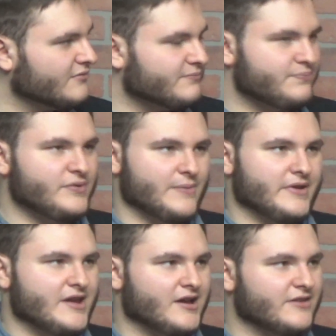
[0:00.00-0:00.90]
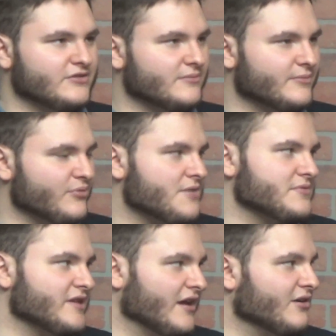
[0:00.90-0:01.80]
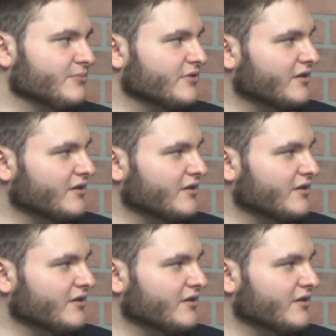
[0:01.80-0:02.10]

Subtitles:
By not giving them proper care, but